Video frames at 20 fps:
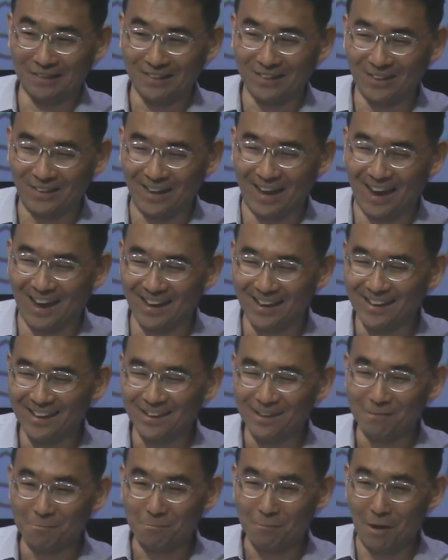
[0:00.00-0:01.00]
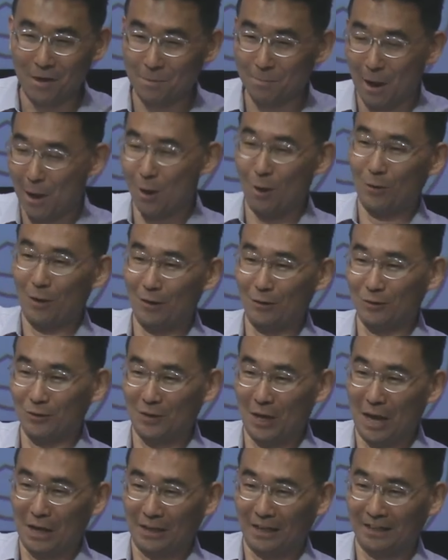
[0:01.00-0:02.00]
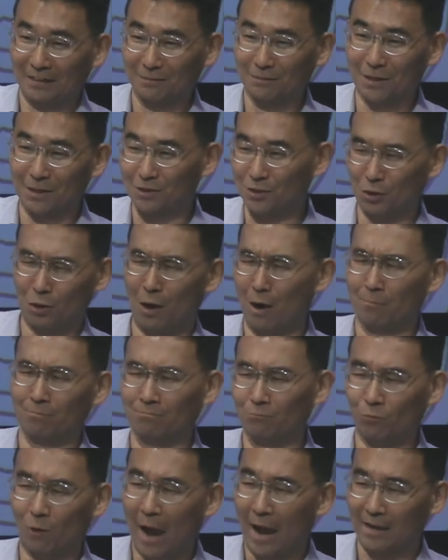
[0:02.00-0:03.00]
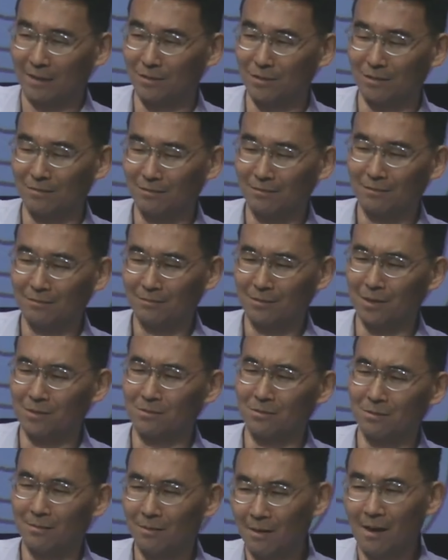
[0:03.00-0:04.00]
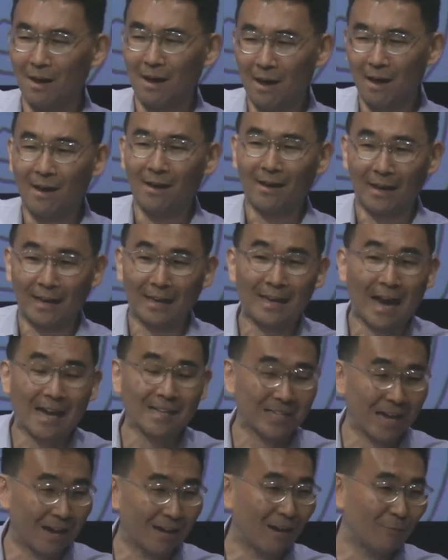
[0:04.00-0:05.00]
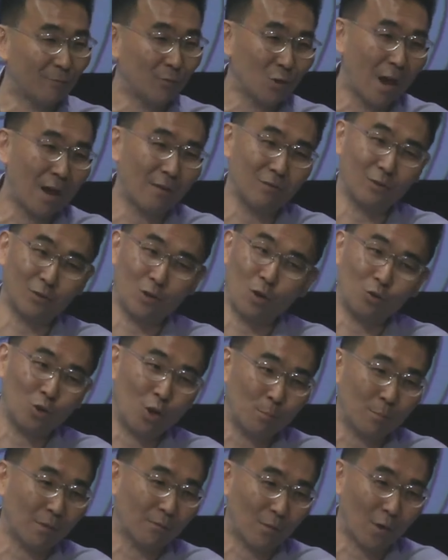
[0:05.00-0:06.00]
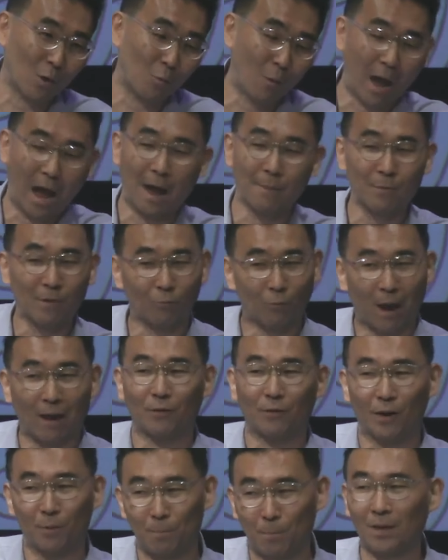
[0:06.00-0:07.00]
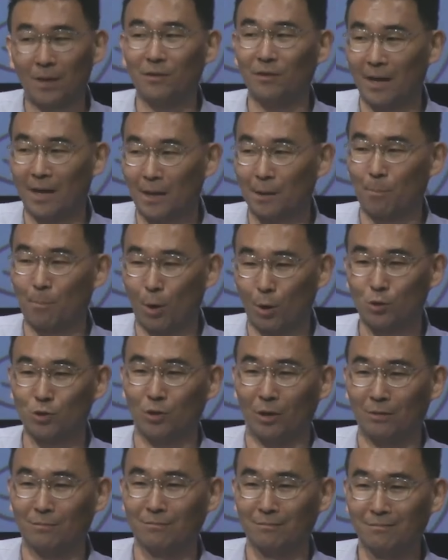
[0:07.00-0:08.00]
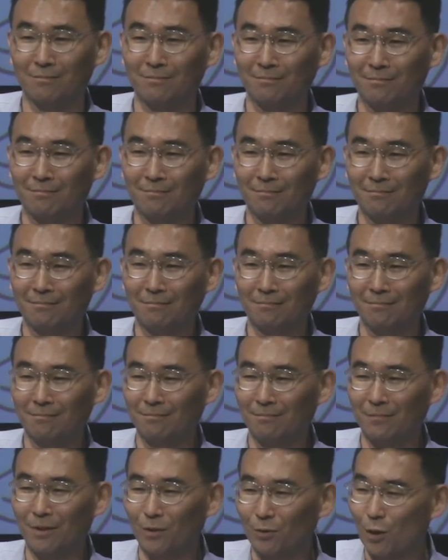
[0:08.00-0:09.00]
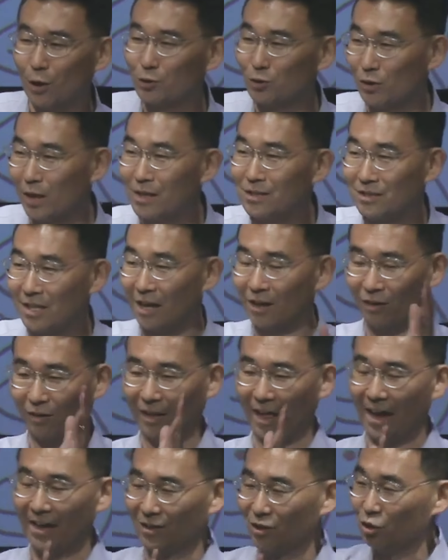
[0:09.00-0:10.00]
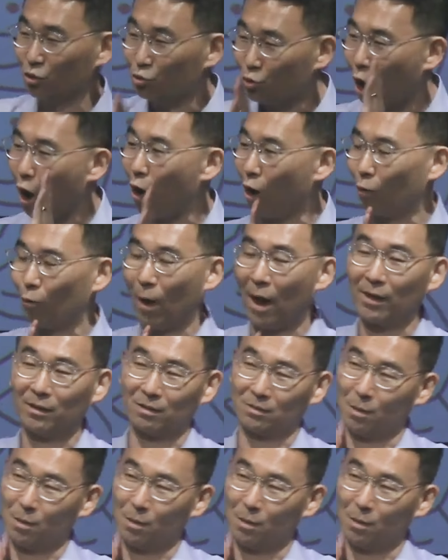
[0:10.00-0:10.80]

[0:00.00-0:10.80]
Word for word: Okay? In my own understanding, because you know I'm right. Because guys, if you, have, you don't know me very well, I'm a rather opinionated person. There's things that are like, you know are right because